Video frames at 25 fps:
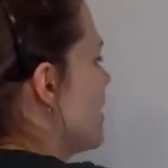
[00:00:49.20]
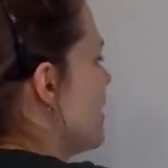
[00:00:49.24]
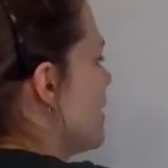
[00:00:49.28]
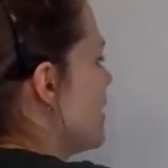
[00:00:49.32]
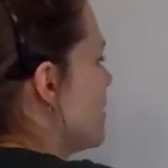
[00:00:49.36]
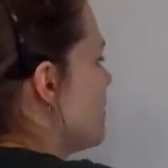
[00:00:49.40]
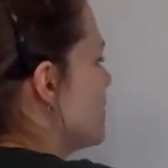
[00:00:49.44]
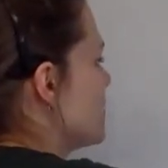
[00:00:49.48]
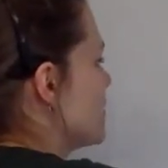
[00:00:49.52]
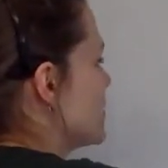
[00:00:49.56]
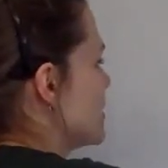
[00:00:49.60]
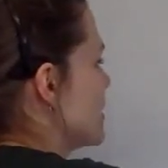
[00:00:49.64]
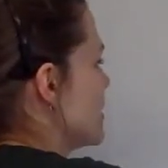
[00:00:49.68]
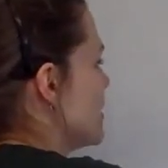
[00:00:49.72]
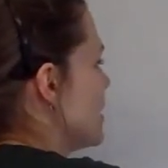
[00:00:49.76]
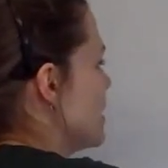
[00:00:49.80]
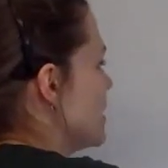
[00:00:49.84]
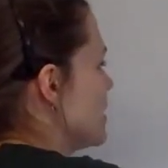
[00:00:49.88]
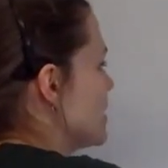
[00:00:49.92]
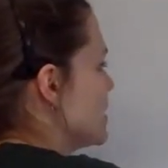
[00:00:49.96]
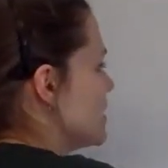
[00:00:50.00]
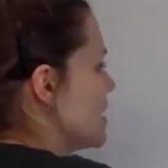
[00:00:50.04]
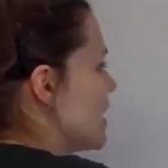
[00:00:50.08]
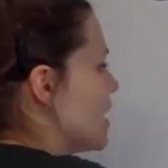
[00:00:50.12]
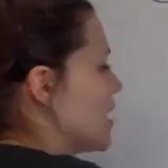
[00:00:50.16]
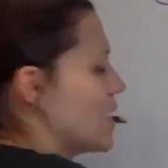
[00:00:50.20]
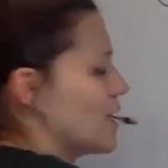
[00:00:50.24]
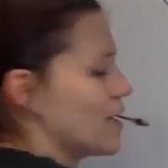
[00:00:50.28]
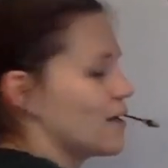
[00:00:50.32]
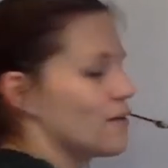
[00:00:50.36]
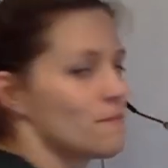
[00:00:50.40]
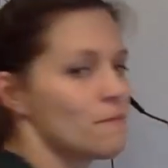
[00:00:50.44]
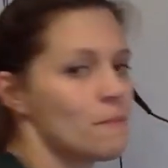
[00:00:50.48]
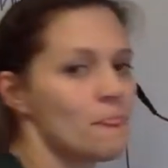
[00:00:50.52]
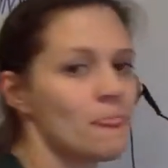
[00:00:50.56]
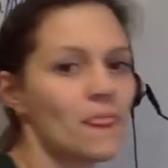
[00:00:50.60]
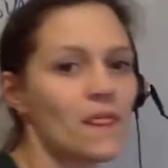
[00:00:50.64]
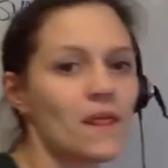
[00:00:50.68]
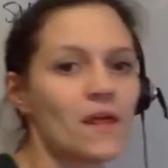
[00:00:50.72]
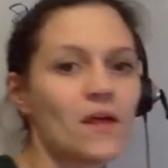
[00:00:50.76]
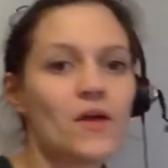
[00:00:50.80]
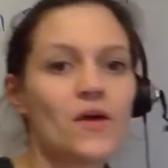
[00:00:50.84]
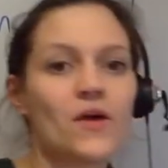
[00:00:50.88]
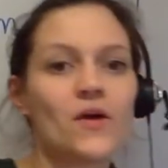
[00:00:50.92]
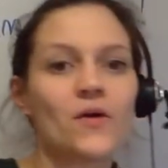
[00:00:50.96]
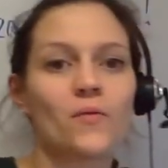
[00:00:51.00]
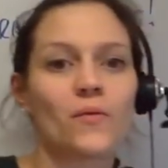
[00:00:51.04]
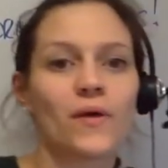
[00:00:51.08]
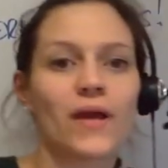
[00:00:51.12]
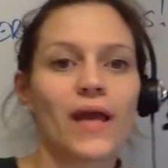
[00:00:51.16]
equals E psi.
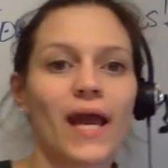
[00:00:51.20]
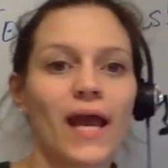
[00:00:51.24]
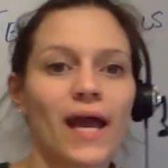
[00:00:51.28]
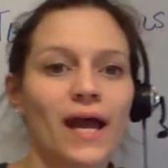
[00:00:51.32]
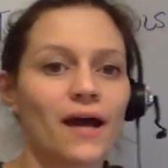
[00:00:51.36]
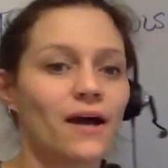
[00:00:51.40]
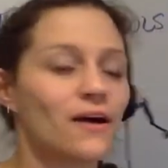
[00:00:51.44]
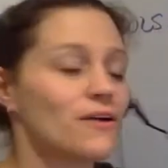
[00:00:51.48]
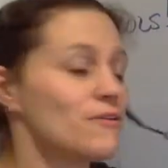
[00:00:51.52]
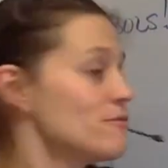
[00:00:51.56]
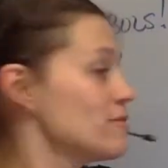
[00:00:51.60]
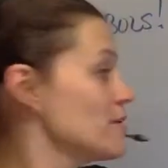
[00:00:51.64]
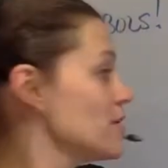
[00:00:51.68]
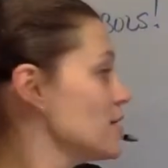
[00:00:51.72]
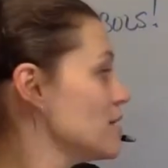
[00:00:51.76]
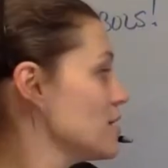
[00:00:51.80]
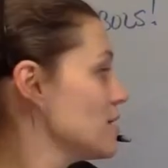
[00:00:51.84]
We have